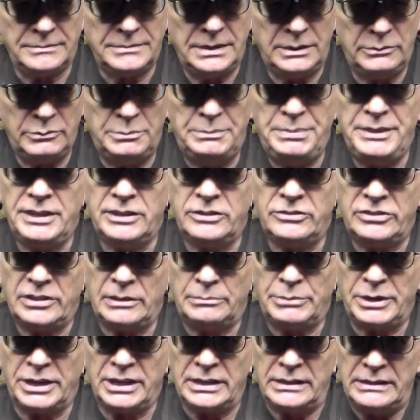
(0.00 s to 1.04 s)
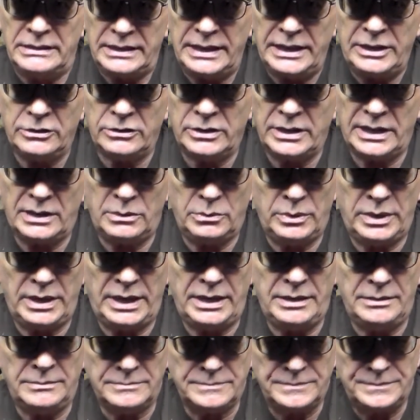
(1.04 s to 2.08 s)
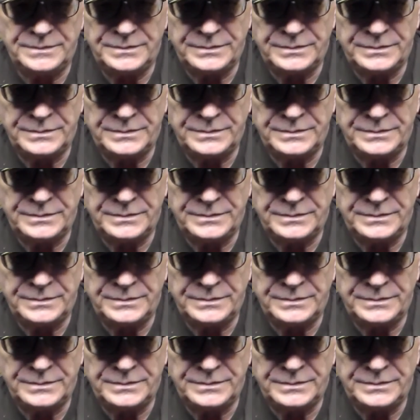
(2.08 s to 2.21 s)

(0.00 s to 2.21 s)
It would be a separate container that way.